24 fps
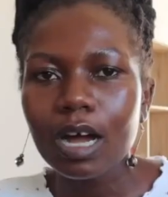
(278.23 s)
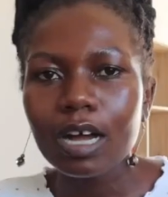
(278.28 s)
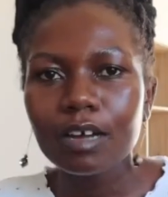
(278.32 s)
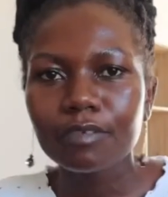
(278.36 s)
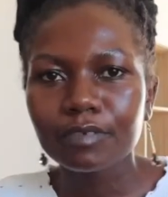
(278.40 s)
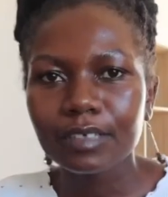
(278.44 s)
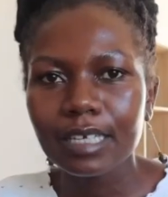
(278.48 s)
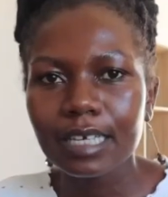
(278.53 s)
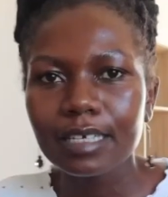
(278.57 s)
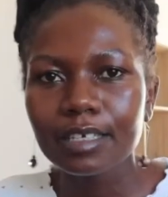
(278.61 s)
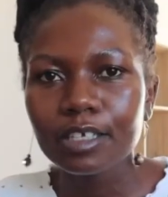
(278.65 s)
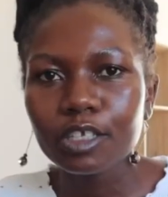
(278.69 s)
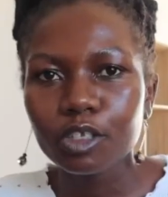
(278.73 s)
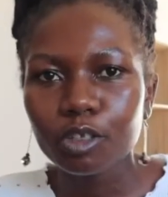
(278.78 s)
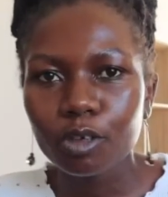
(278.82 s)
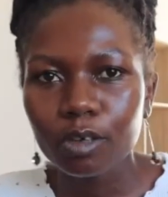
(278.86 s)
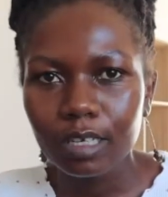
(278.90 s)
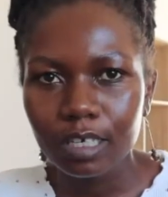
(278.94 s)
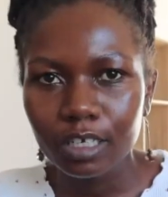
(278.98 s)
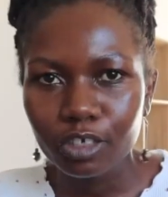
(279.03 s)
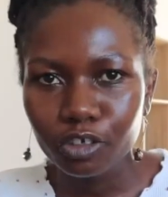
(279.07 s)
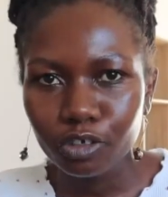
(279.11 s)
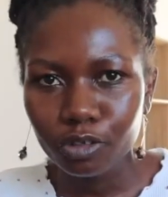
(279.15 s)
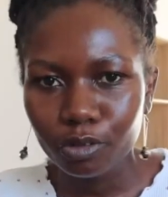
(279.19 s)
After
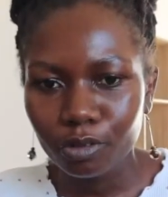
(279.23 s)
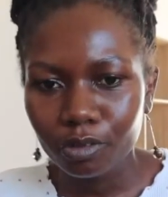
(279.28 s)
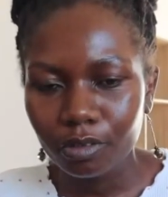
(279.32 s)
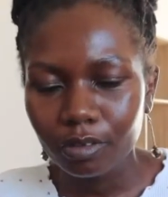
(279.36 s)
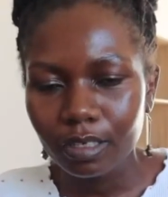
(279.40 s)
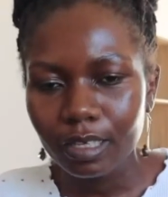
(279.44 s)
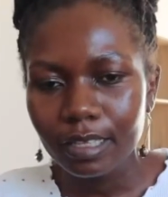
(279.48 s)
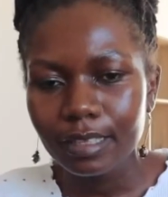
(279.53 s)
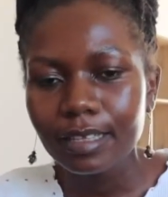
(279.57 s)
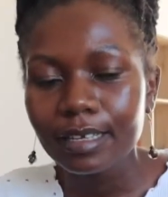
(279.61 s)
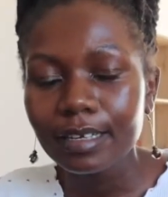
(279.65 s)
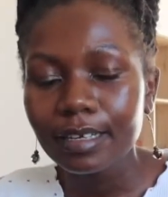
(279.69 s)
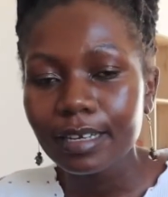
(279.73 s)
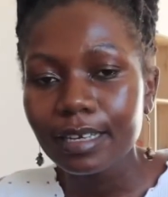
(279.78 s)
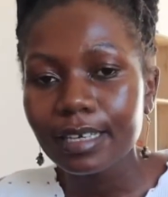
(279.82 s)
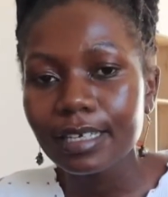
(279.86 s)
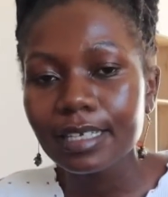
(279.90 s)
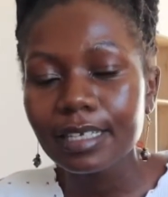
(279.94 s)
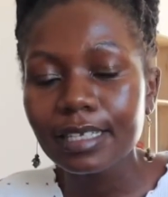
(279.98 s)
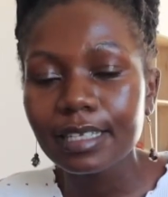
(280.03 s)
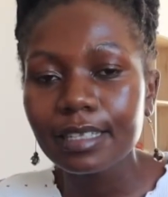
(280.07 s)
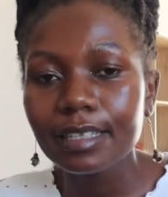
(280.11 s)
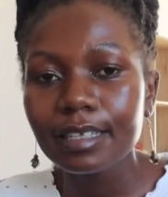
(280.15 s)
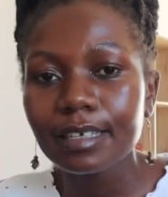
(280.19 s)
installation, the
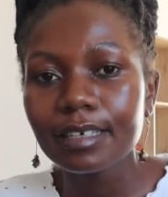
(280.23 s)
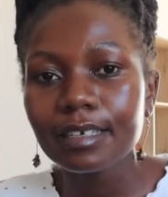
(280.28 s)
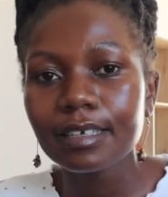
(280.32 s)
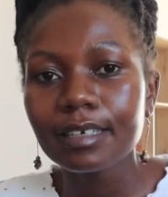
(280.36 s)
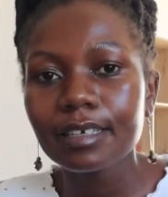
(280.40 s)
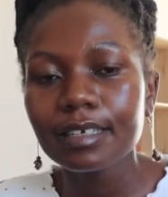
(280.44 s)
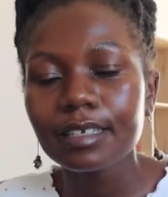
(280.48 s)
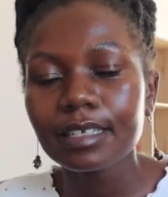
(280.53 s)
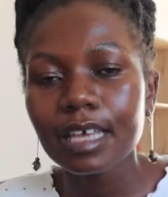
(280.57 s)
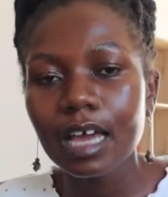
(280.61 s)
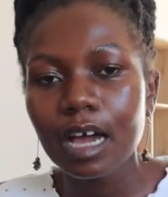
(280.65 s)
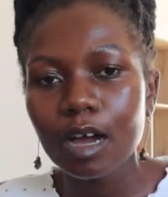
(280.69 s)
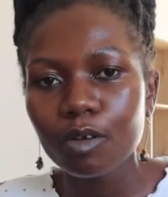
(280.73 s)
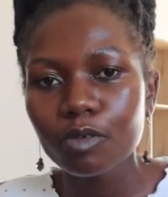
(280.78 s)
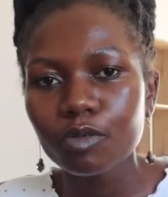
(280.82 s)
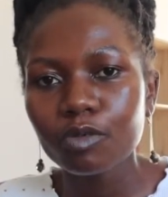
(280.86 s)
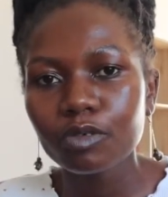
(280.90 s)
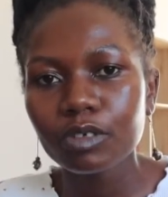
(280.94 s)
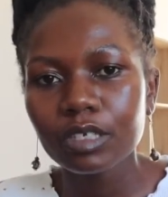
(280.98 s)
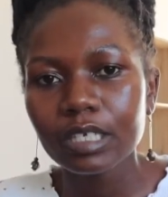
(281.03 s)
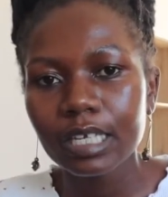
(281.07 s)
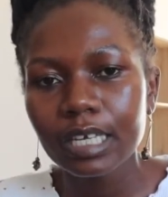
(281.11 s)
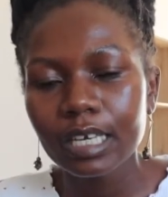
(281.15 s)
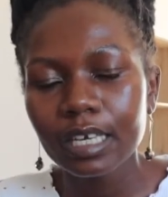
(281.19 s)
next thing is how
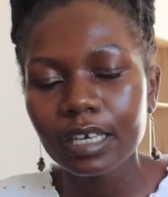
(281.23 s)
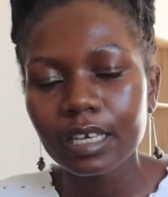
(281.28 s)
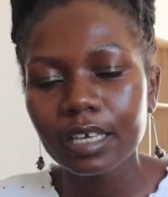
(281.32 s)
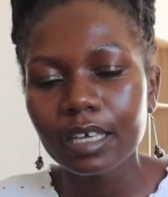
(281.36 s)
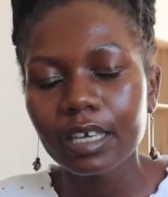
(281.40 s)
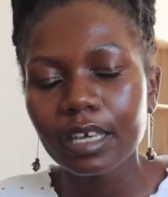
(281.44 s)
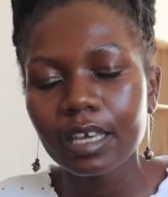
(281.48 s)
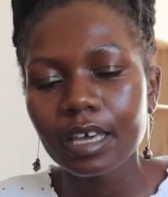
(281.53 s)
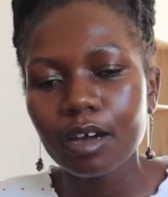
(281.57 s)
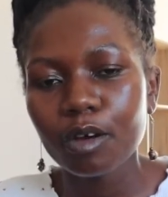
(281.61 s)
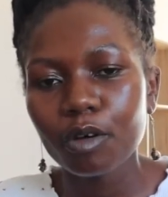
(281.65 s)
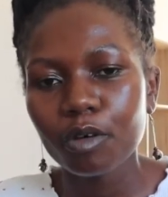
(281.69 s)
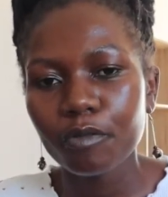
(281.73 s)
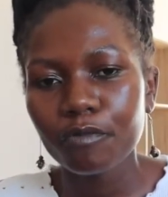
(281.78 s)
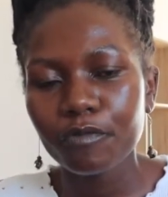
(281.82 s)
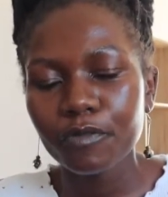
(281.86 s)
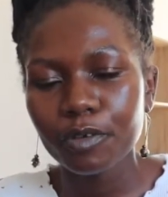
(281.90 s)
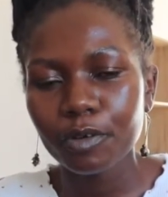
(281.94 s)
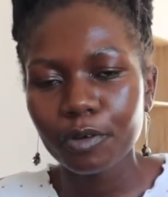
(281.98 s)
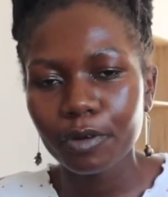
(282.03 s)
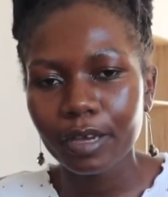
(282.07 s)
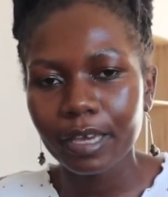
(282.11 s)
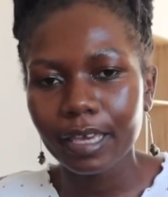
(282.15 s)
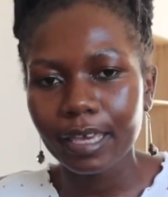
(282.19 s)
you take care of
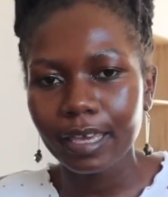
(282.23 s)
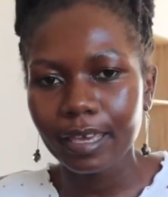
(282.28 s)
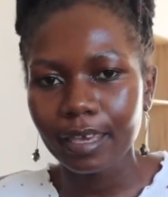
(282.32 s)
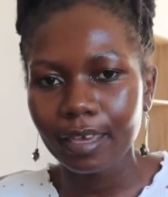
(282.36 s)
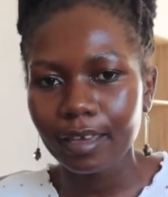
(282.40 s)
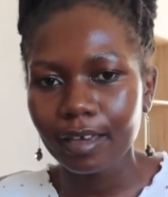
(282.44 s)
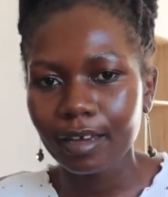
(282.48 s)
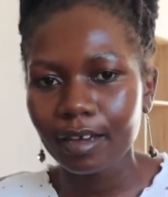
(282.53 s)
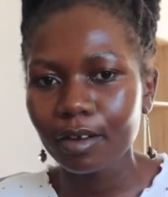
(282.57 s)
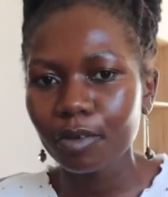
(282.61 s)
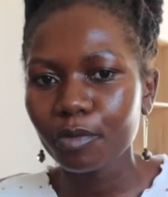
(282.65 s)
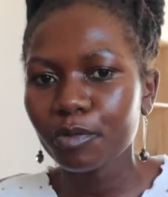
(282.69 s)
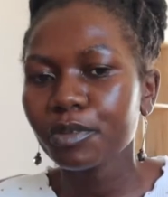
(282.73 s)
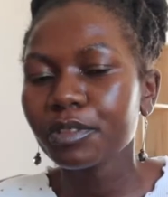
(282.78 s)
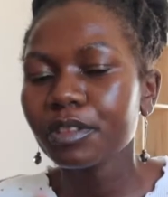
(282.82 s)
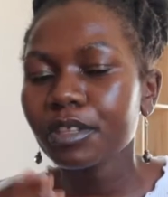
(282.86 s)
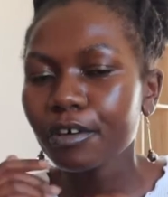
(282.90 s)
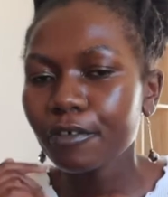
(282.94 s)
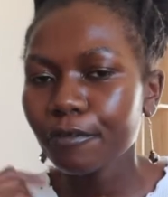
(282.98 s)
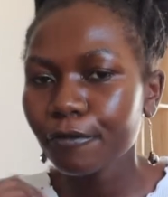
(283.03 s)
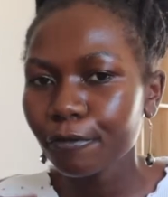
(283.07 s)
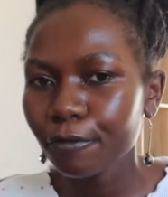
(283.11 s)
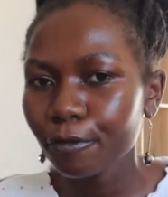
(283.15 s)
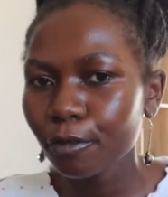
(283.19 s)
your hair with
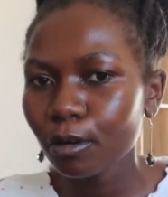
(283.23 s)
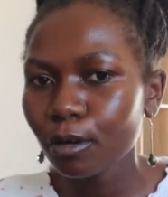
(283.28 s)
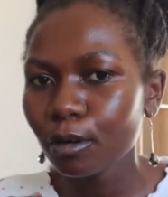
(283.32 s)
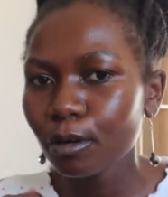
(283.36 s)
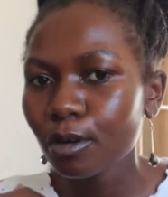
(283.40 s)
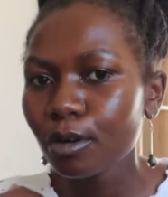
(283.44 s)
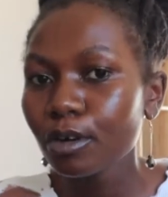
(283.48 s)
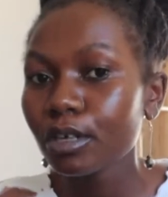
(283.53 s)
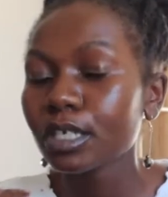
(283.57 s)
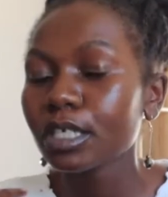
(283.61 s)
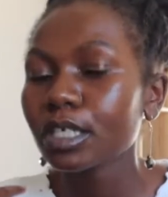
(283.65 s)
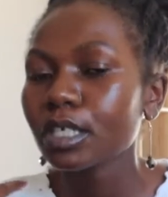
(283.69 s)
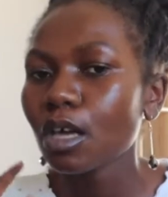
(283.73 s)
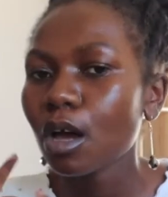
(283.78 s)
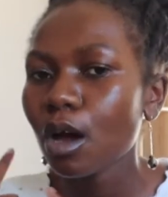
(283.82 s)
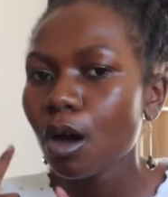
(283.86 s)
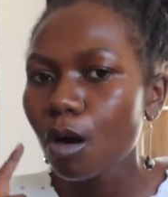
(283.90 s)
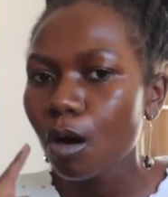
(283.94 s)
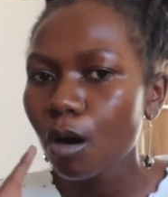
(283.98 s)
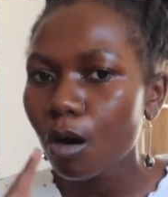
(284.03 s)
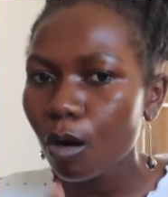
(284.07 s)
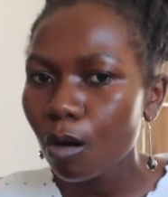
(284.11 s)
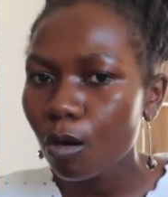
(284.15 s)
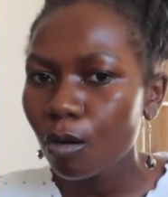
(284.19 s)
the faux locks
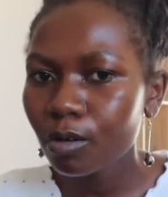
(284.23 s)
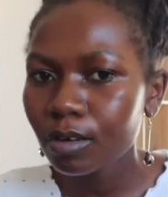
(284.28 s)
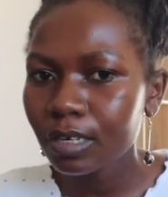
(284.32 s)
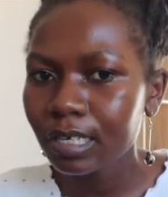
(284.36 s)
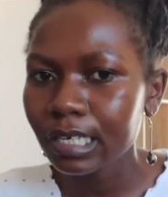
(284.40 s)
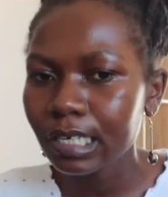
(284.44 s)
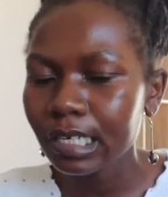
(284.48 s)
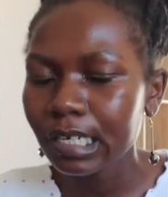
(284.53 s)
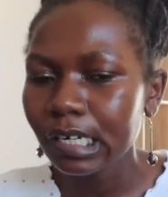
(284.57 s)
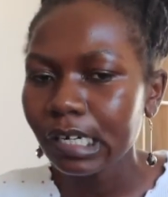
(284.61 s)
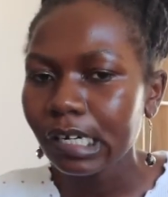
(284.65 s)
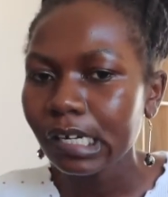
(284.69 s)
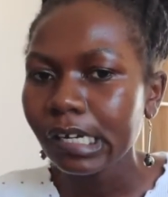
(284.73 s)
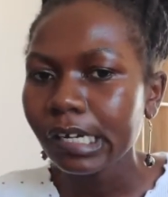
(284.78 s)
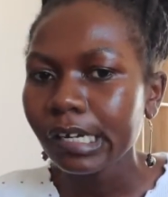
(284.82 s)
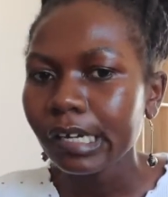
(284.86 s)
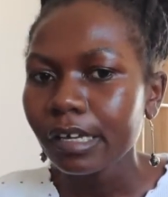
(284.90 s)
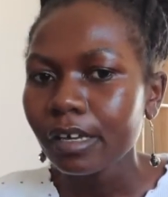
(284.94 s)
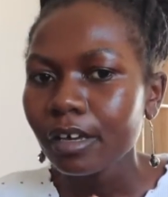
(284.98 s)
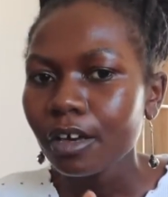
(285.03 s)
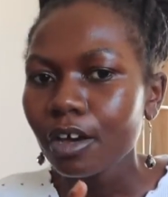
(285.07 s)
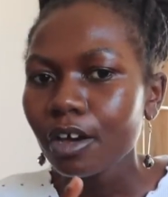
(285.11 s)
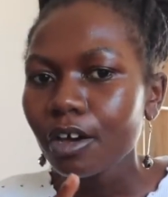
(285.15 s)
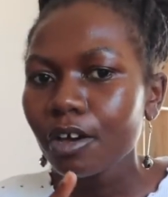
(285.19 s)
on.
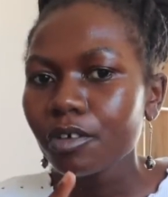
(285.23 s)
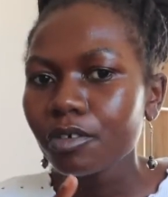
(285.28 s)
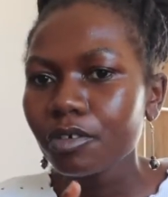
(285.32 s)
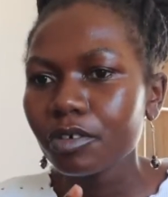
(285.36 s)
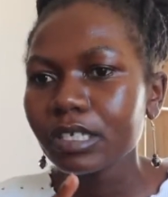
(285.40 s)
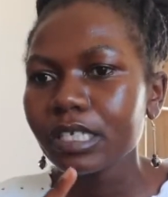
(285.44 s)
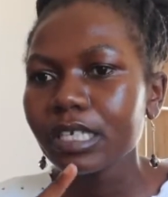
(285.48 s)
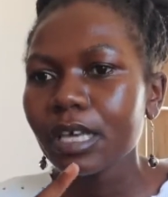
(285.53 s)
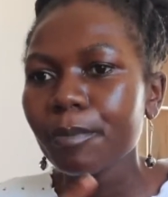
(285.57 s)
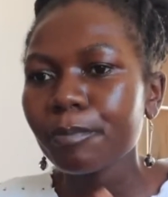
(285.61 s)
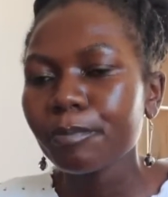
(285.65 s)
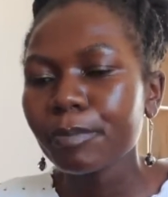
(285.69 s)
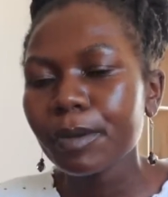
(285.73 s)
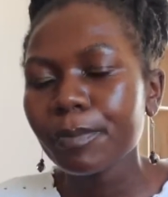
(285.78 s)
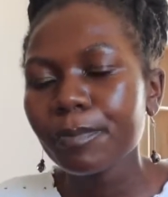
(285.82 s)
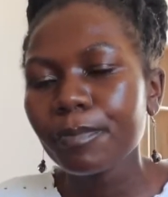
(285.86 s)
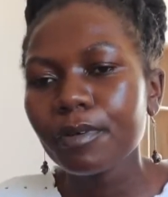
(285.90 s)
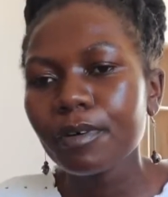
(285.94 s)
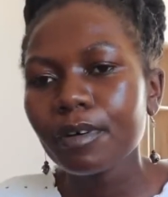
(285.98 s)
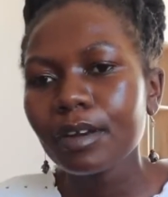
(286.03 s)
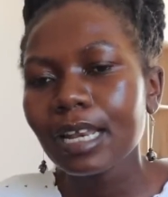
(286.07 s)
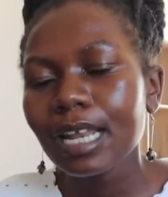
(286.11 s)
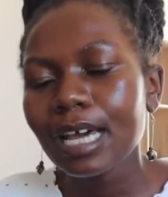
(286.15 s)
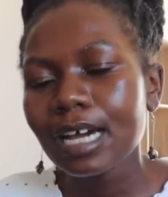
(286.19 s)
Some
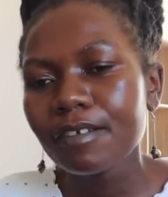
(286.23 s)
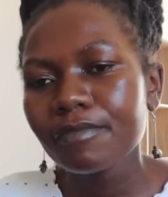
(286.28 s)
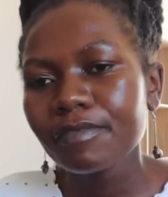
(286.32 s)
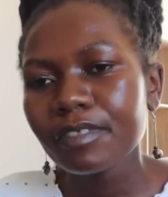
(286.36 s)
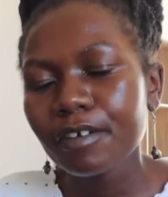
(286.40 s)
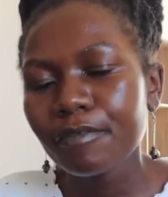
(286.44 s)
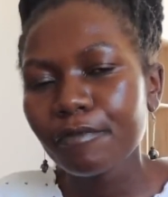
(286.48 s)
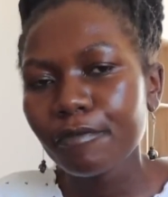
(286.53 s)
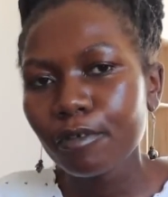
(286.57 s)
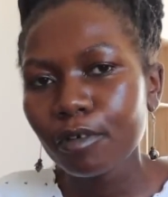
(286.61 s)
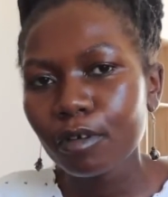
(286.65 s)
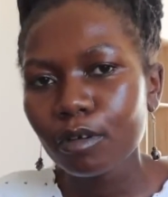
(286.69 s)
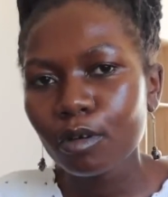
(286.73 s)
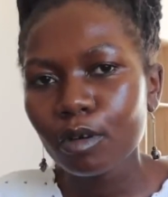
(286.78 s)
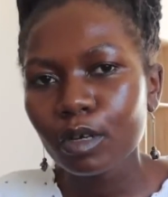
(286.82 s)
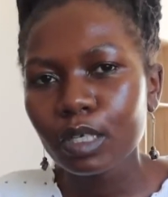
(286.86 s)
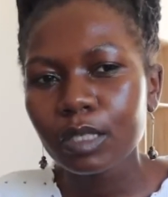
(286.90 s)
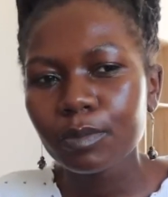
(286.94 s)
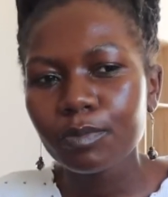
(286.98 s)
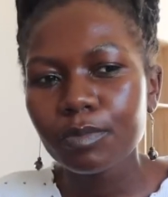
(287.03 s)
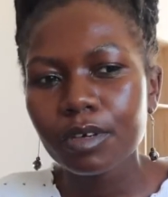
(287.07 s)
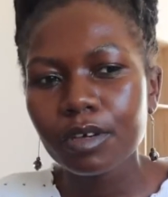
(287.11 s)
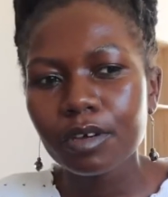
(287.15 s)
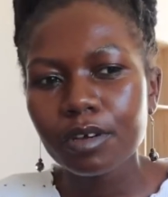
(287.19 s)
people love the faux
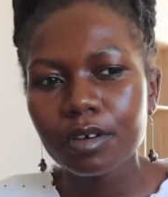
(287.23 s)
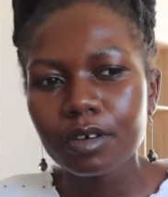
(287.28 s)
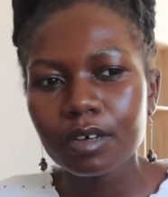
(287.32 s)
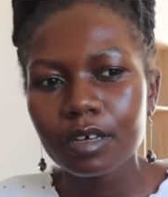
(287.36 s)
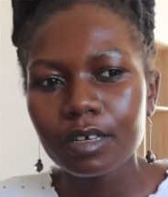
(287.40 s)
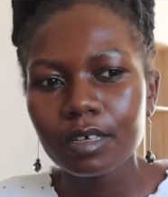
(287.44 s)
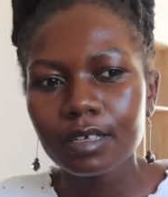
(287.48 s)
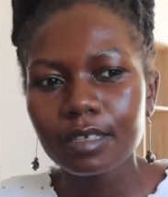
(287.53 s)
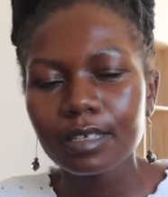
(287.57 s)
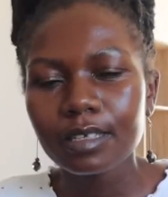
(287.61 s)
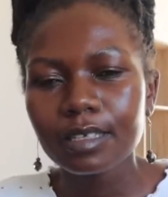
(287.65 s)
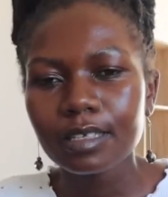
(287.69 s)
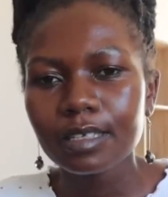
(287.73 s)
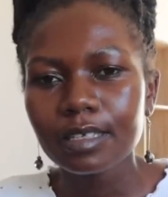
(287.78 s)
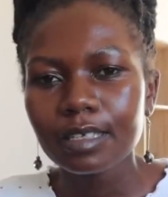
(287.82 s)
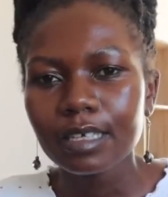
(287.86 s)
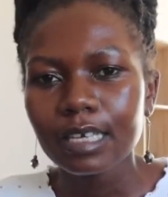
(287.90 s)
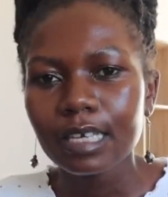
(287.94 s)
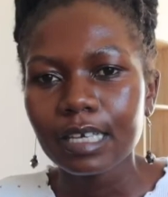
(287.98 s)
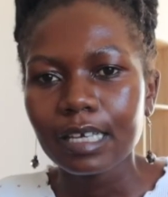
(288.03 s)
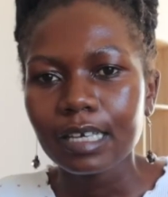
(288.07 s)
locks because